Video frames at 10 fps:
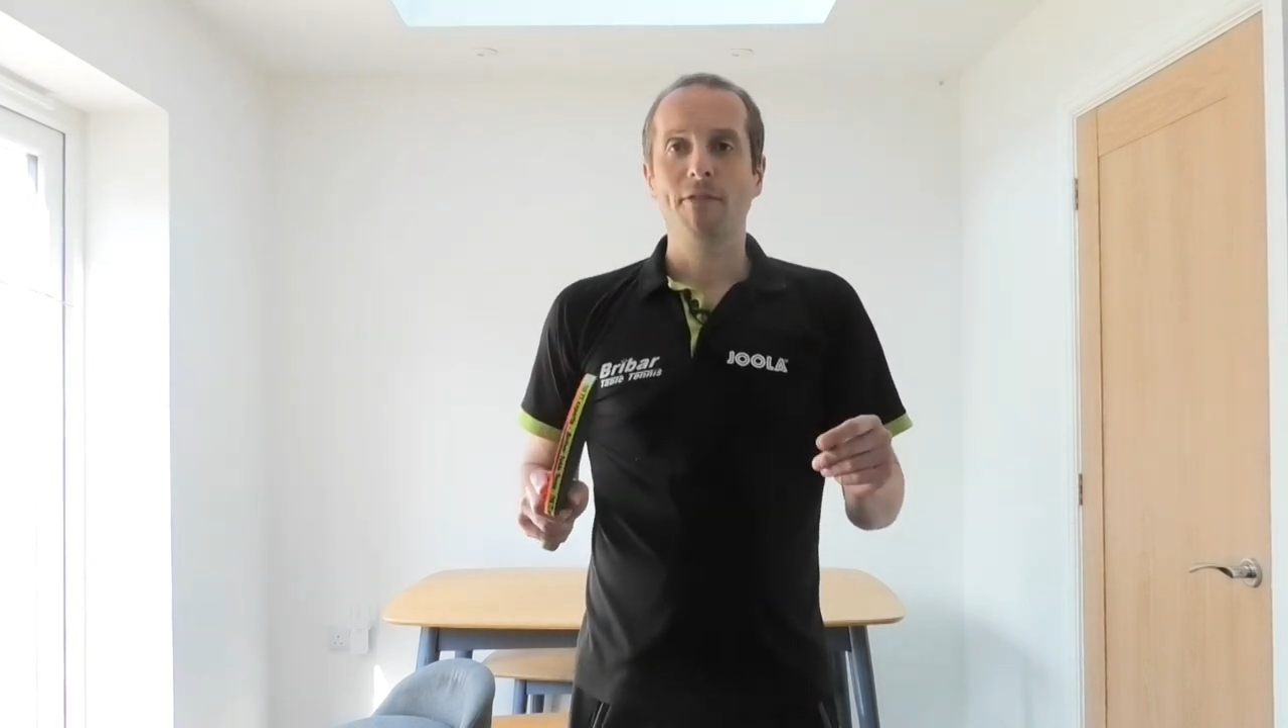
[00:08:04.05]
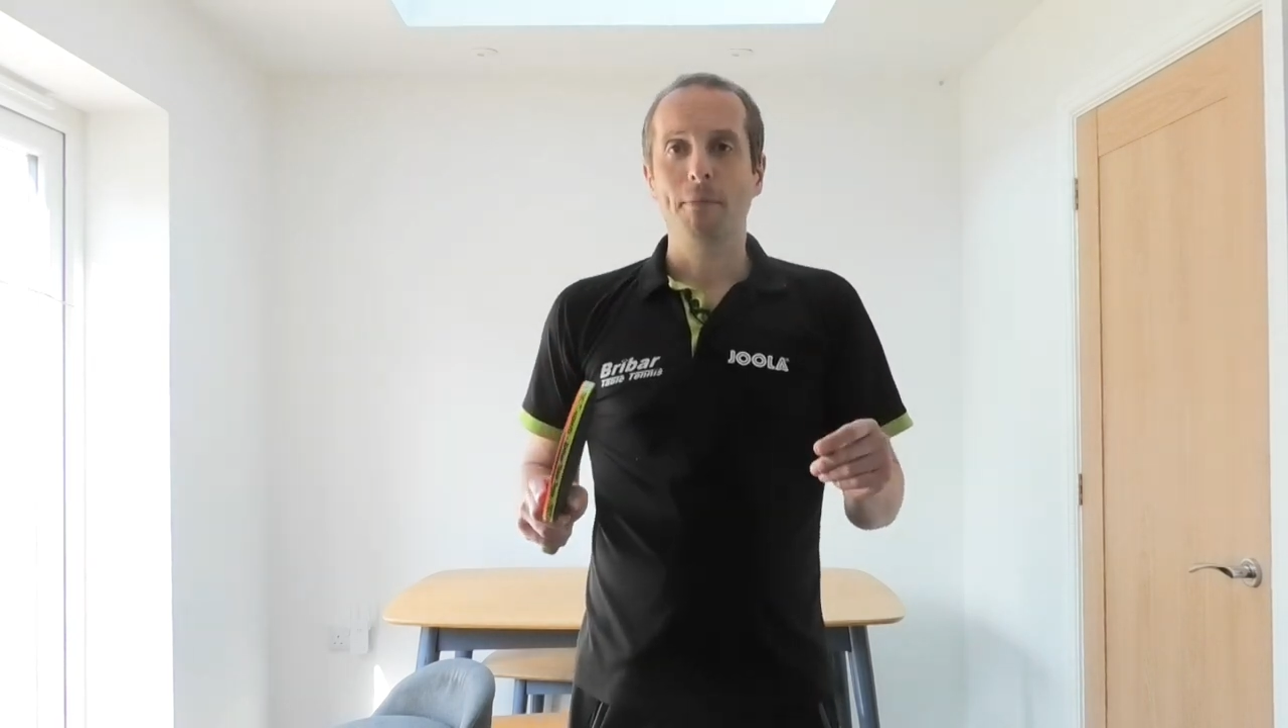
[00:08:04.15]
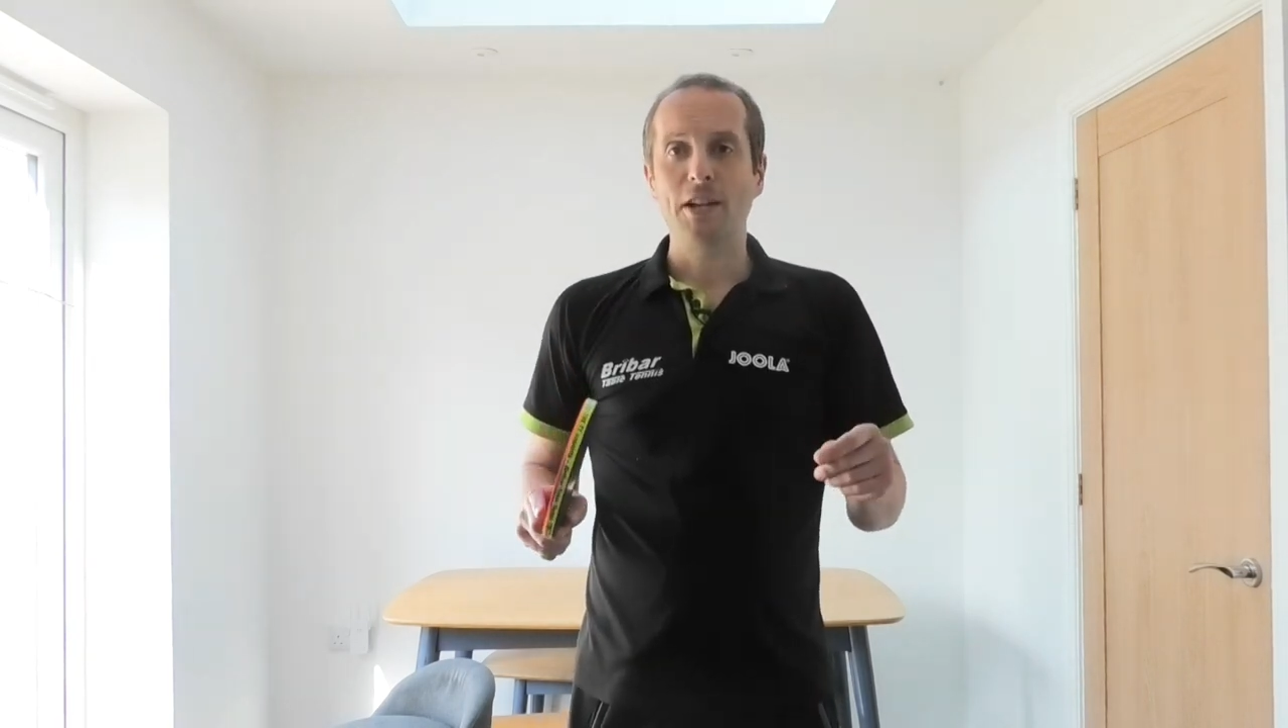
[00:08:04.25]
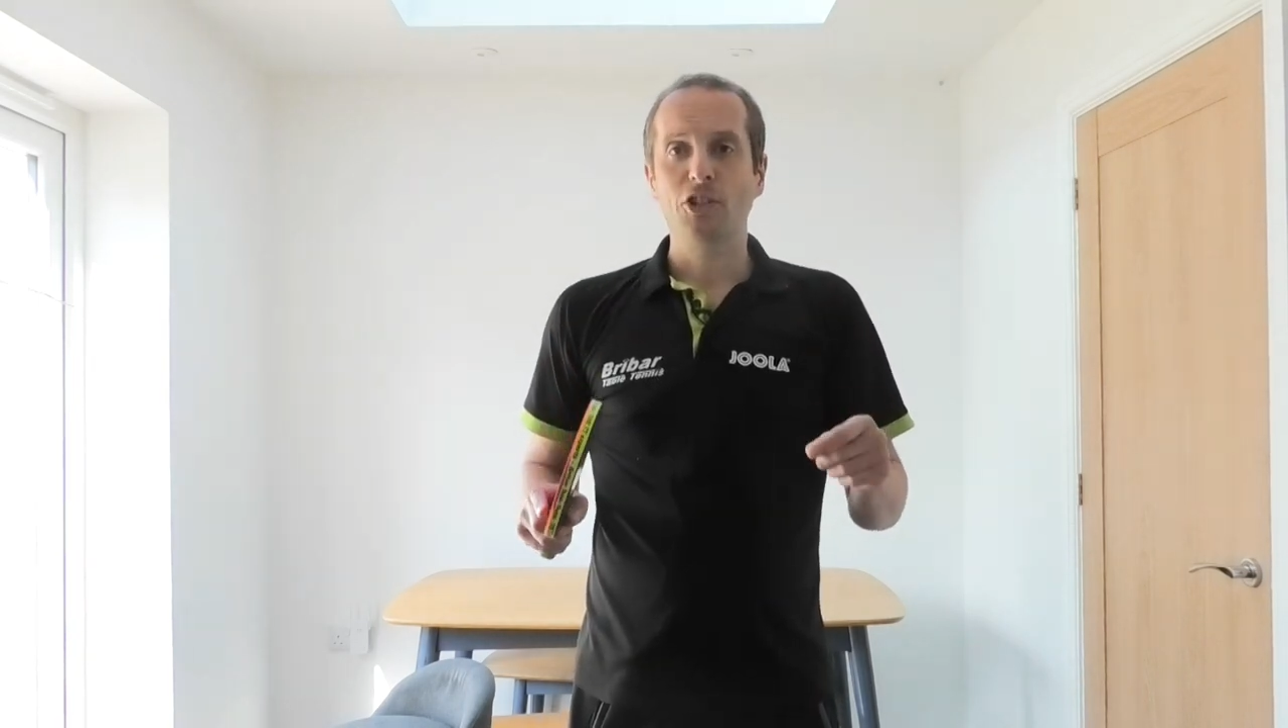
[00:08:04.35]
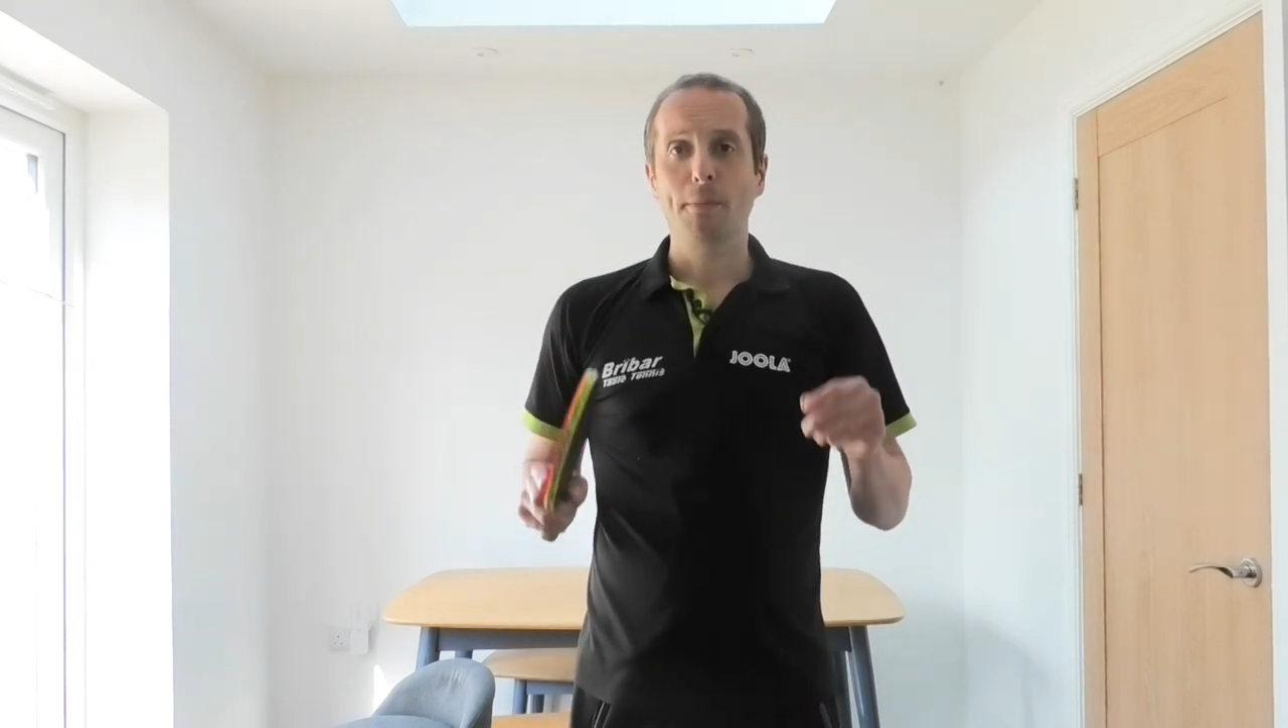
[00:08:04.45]

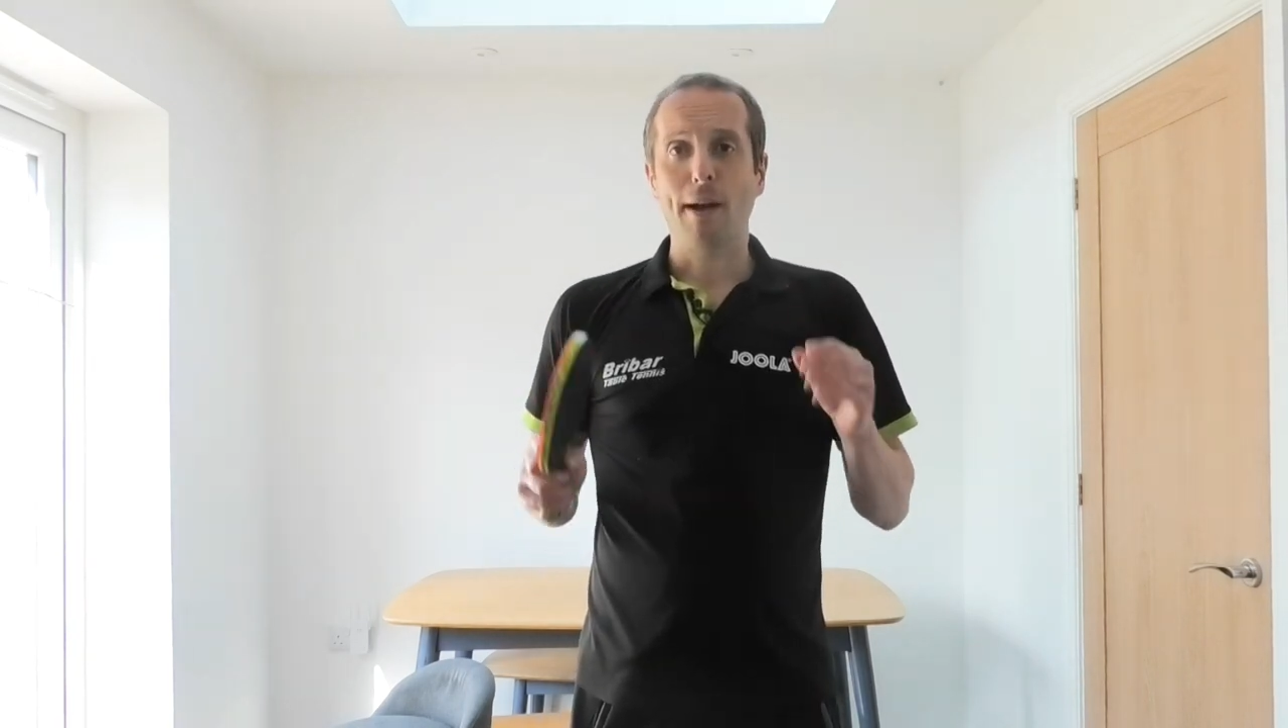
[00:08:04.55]
information